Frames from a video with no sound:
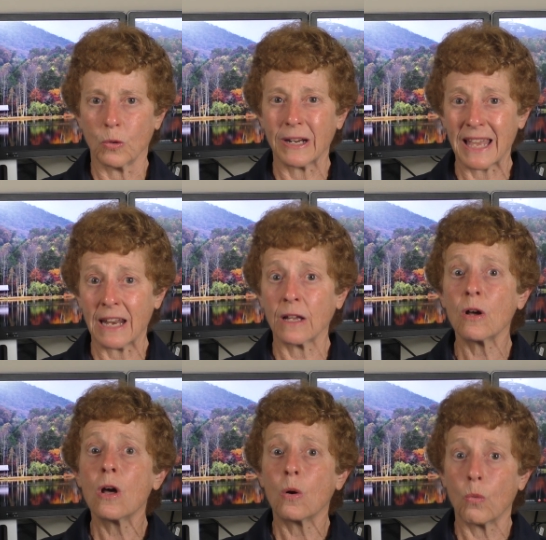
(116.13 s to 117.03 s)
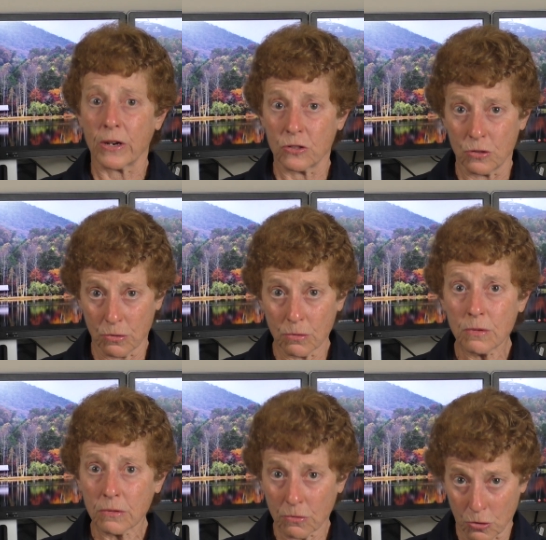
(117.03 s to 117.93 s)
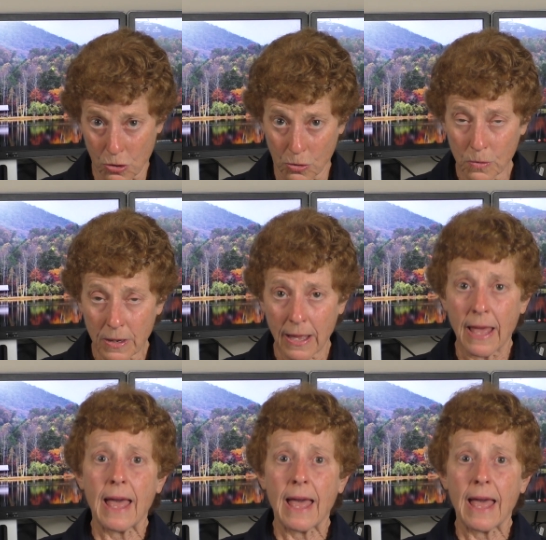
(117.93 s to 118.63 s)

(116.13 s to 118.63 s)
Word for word: are getting what is due you